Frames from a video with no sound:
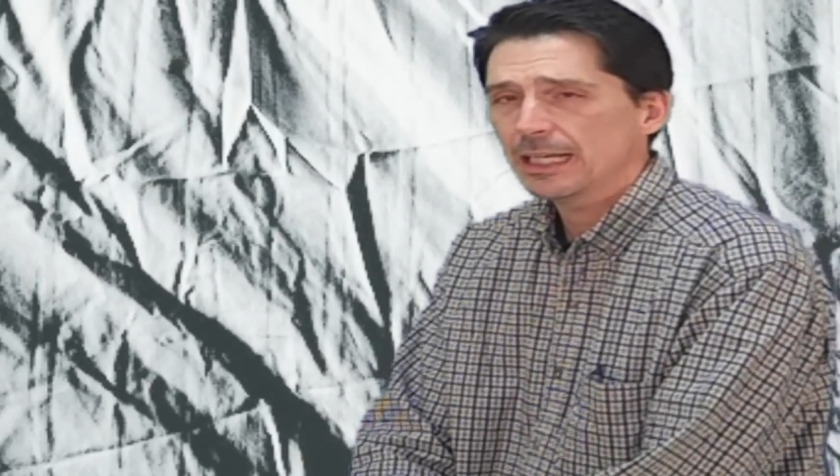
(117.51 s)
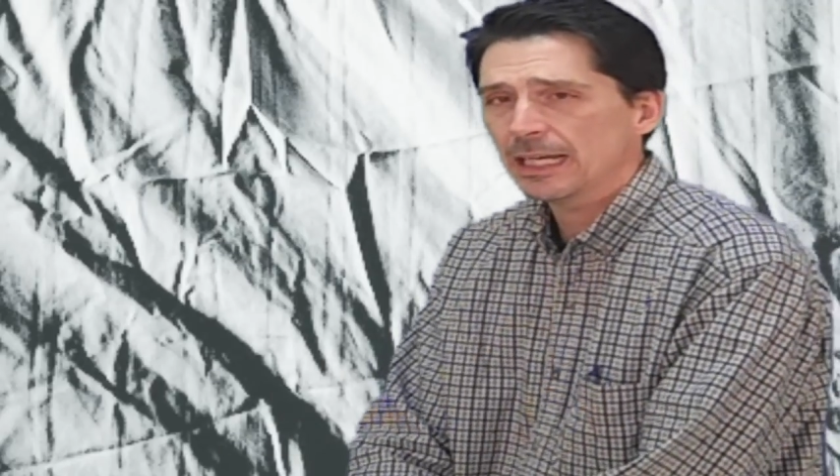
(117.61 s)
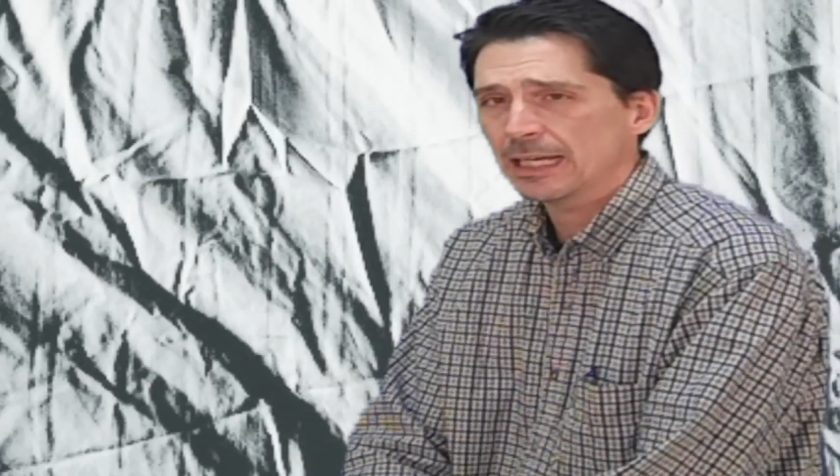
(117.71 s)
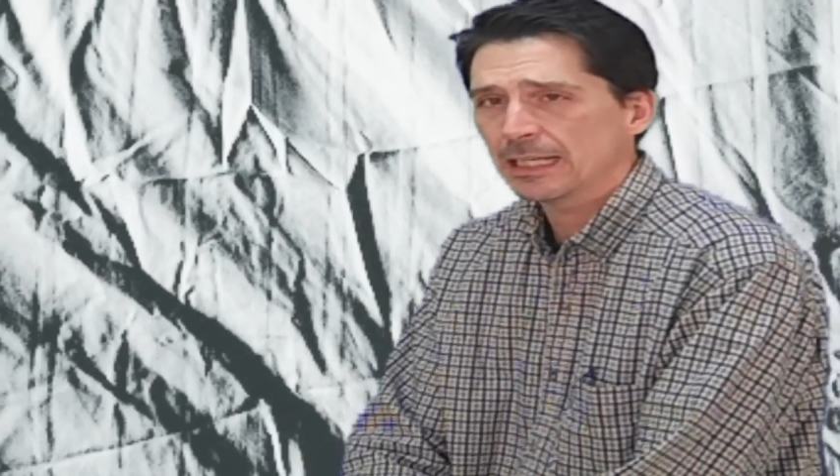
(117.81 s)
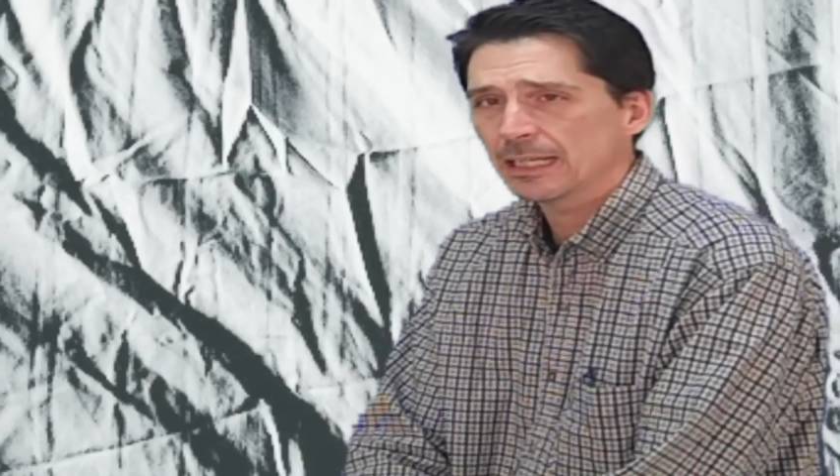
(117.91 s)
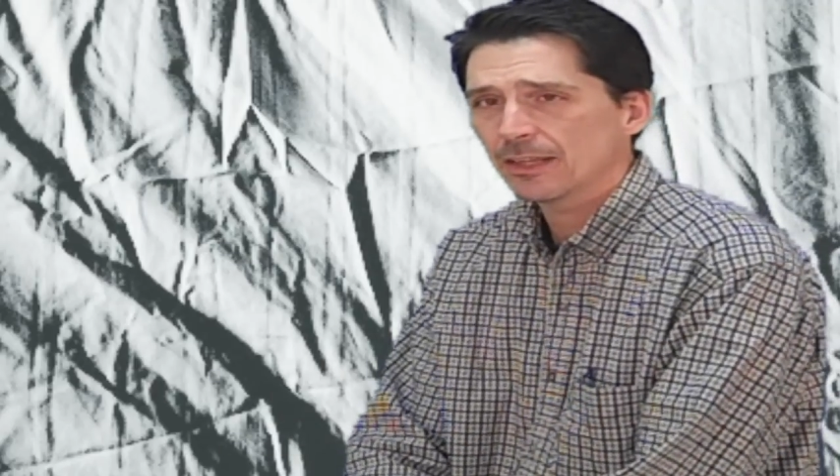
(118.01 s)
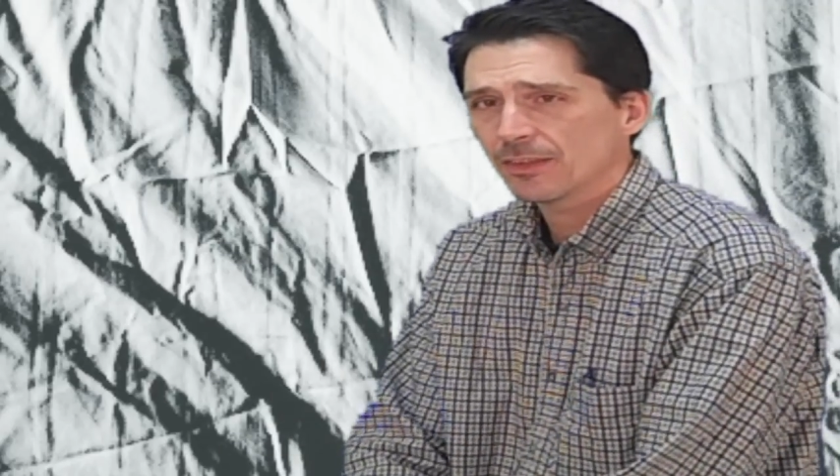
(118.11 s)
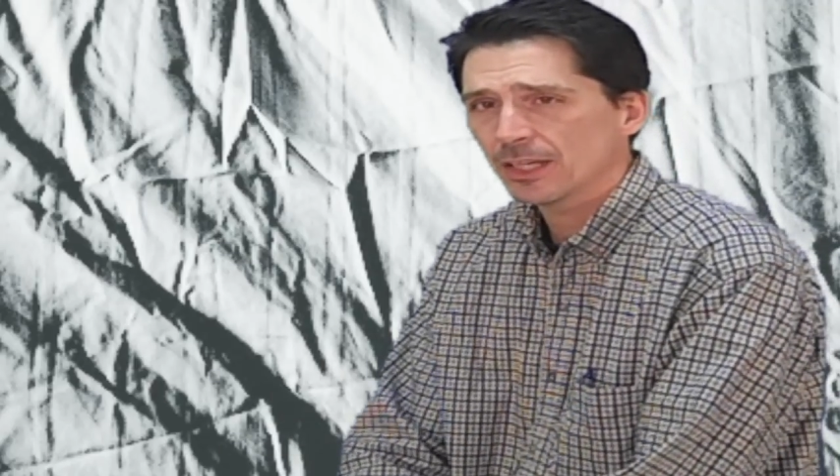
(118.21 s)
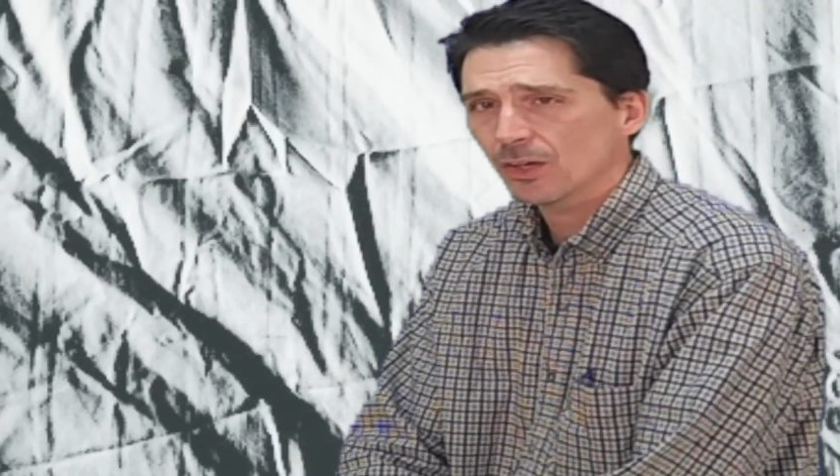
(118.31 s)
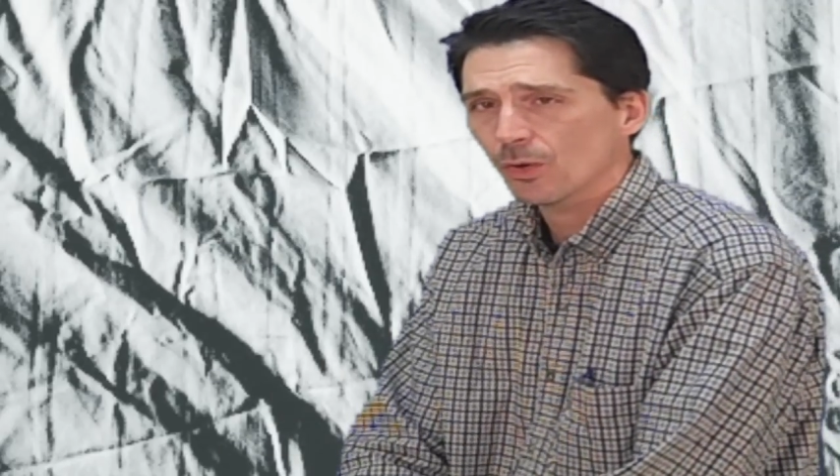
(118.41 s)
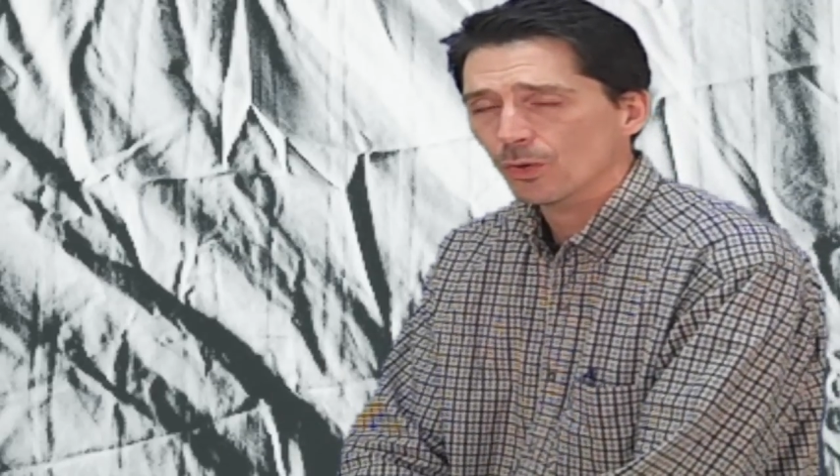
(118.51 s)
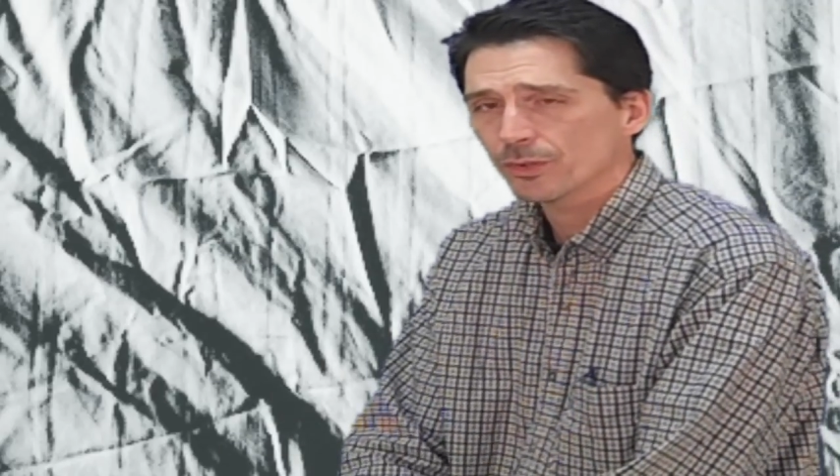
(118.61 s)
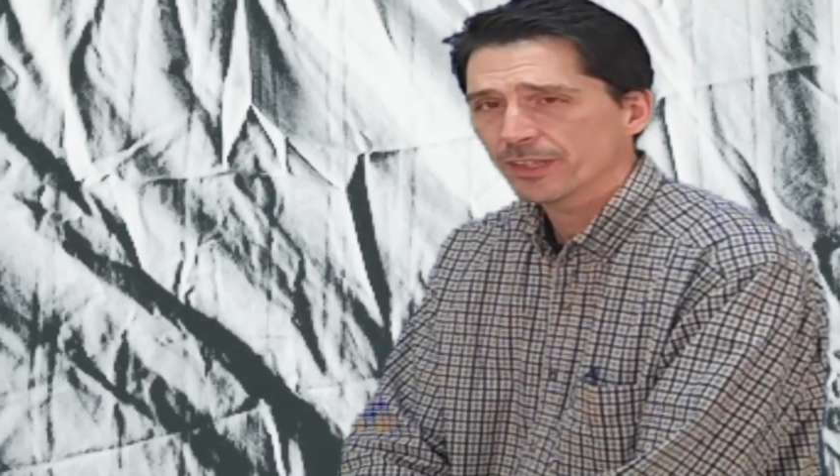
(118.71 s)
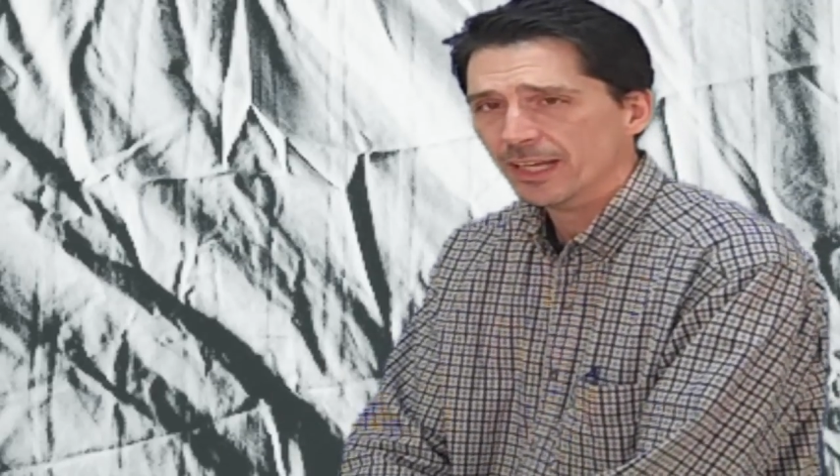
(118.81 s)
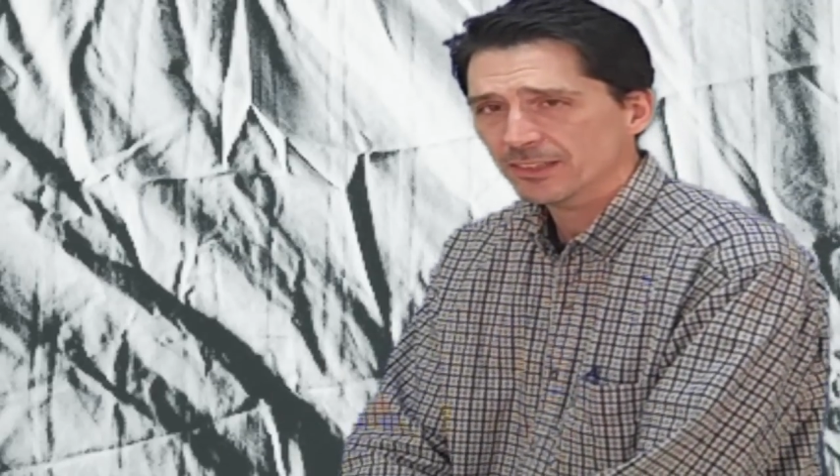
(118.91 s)
in the
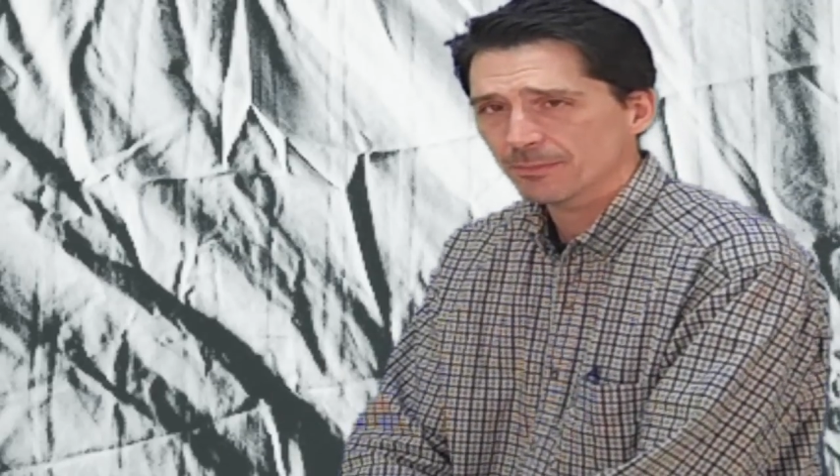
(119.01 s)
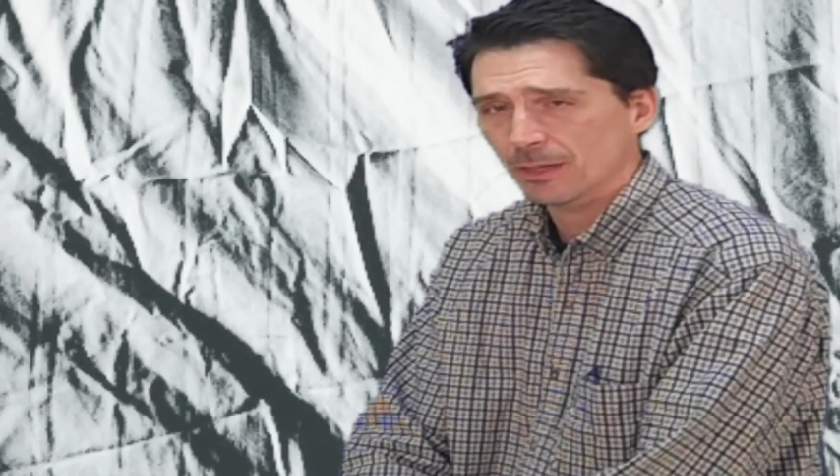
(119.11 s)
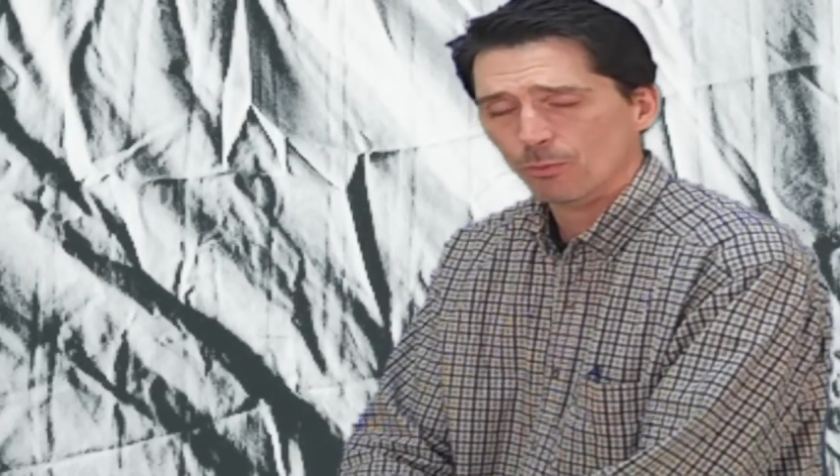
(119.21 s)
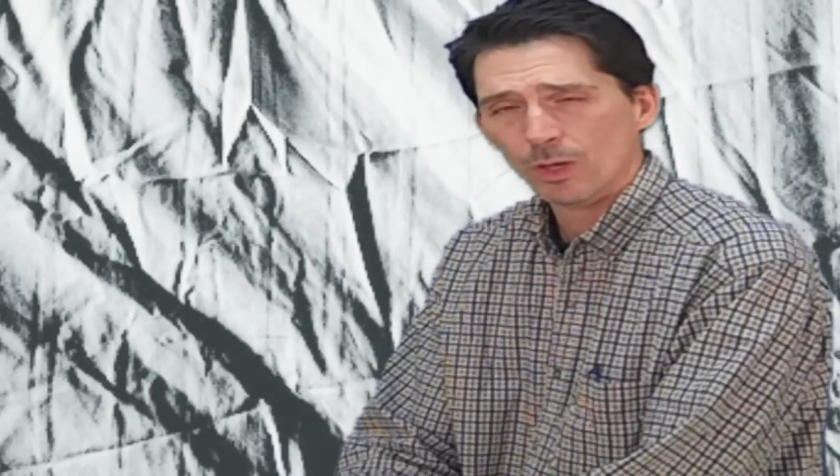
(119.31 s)
Old Testament.